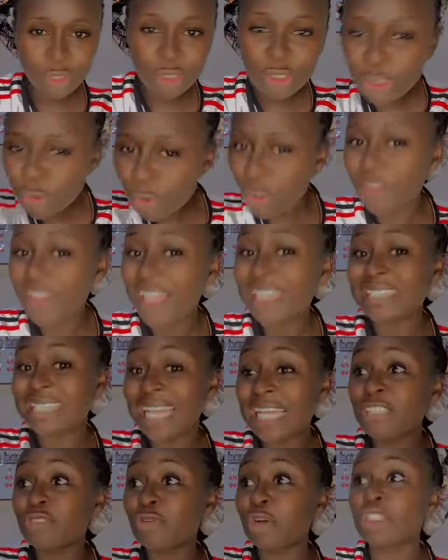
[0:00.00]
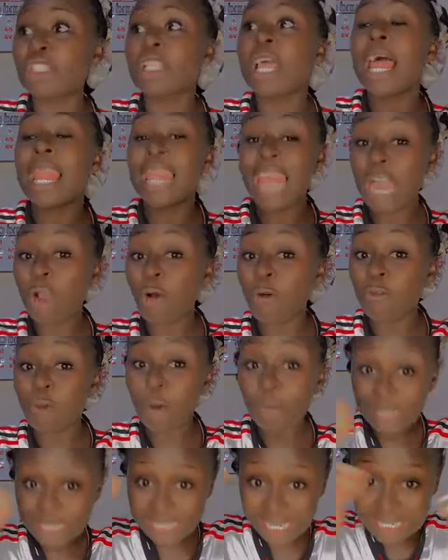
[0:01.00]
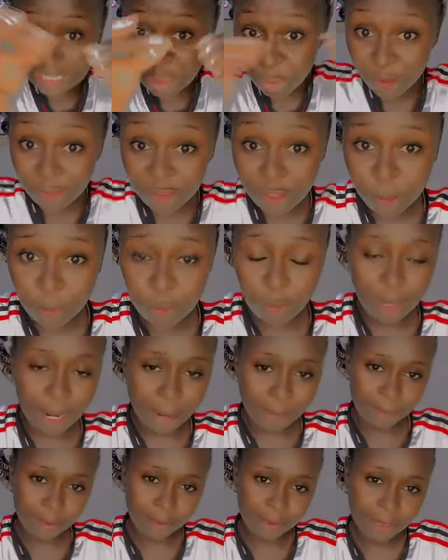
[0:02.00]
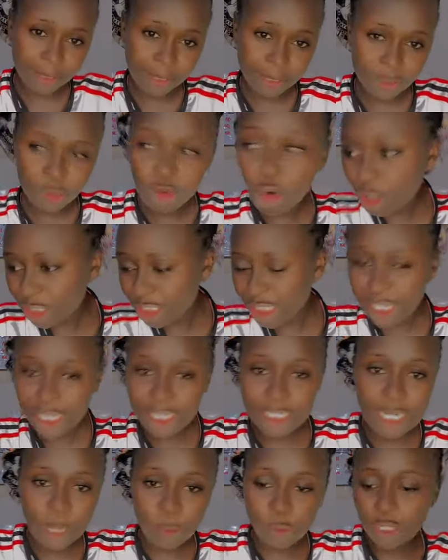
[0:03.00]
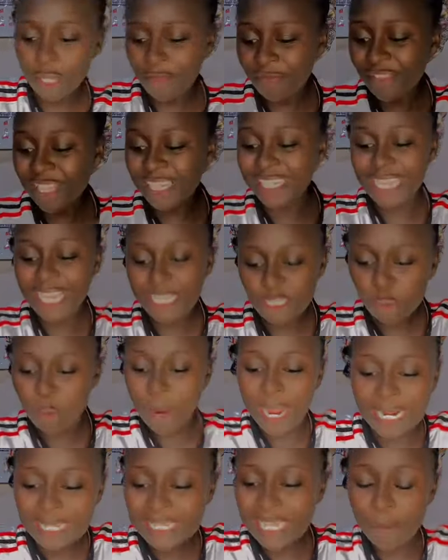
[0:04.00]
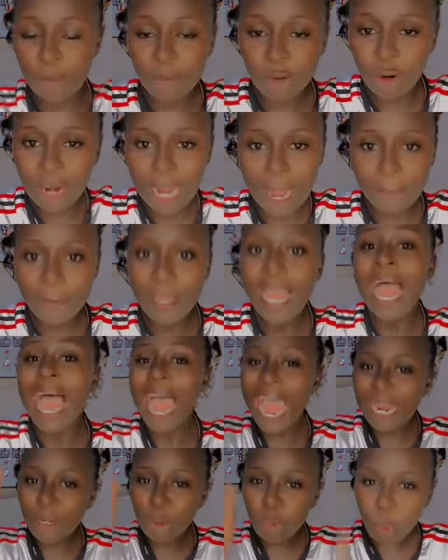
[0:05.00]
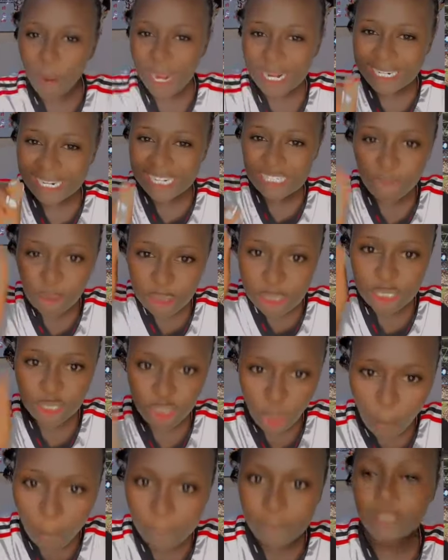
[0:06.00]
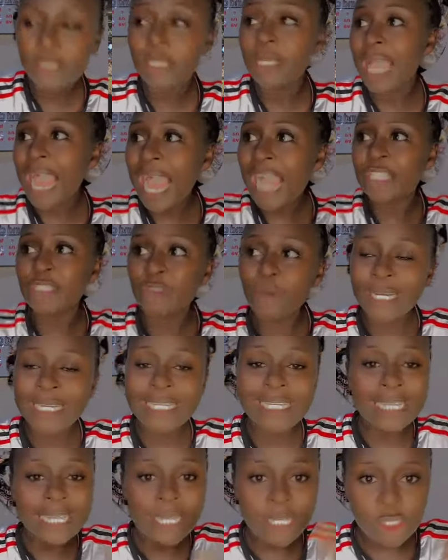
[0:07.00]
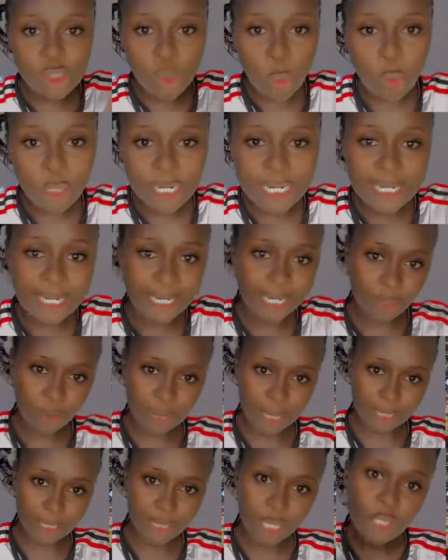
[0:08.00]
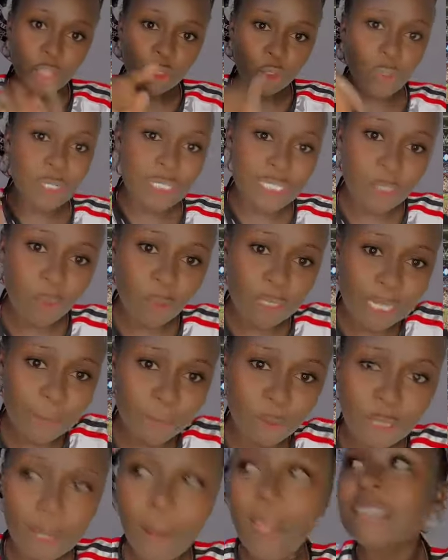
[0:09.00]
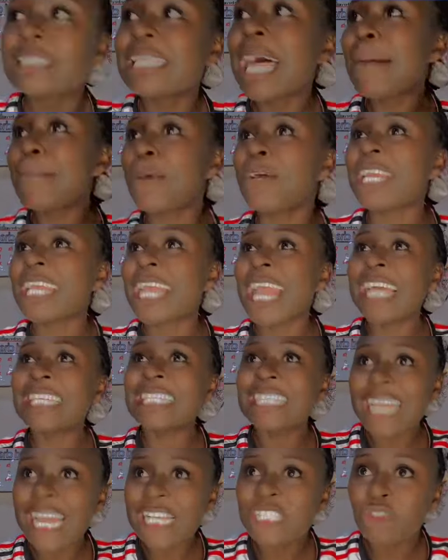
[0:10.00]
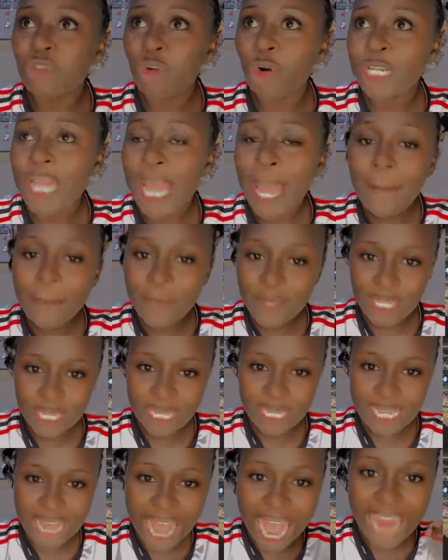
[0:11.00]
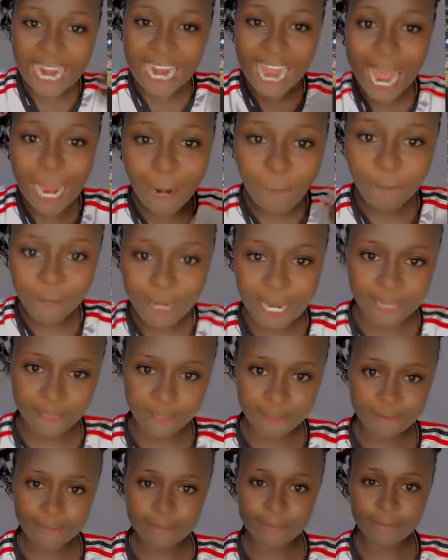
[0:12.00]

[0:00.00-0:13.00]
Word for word: Do you know that Rashford lack of form started when they broke up? Go check it out. The date when they broke up and when Rashford stopped actually scoring regularly. You will see what I'm talking about. Somebody get Rashford, MBE, a girlfriend.